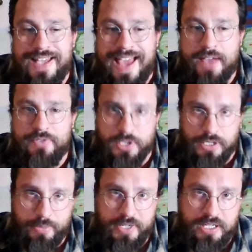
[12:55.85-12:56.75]
have a
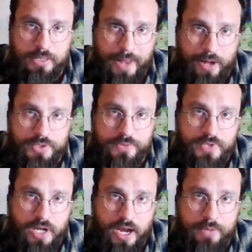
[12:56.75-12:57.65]
limited amount of
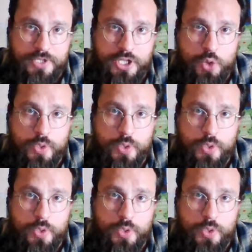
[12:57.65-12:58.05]
times that you